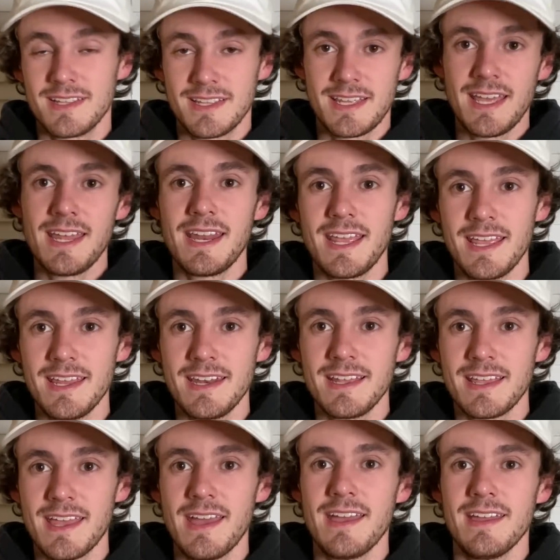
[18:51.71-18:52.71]
get in
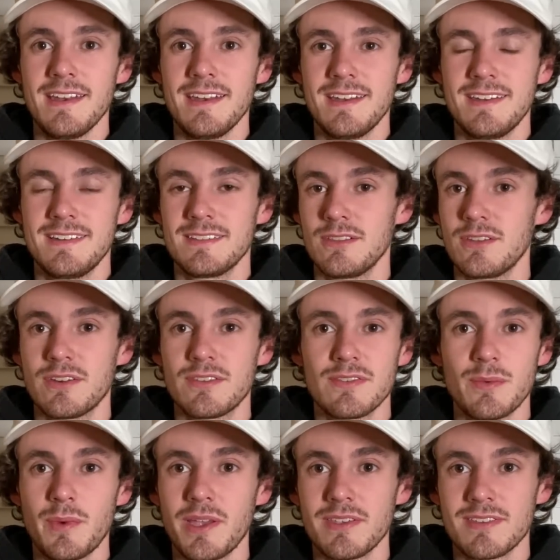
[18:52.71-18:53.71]
again, look
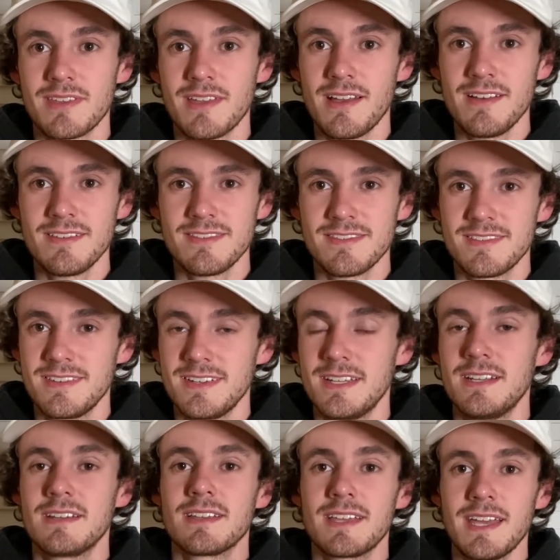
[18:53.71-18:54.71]
for my stuff,
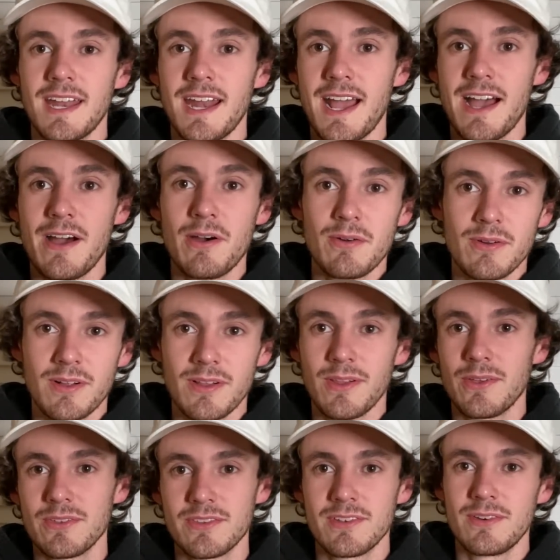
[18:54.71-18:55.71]
get out,
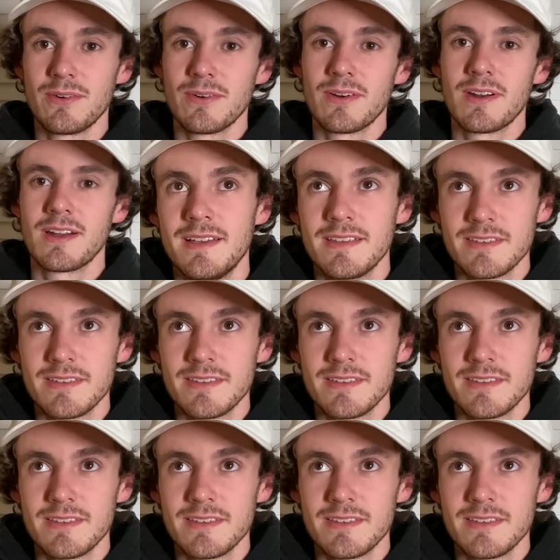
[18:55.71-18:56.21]
close the door.